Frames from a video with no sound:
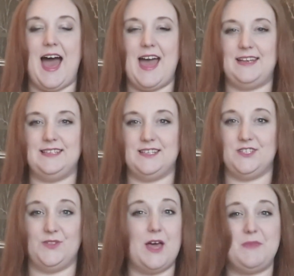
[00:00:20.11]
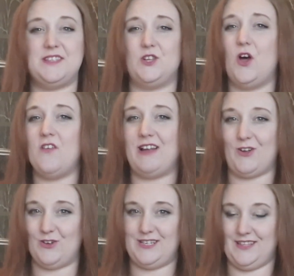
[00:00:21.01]
and so that means a lot of our
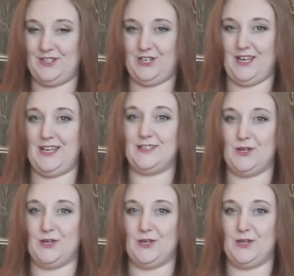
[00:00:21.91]
content this year is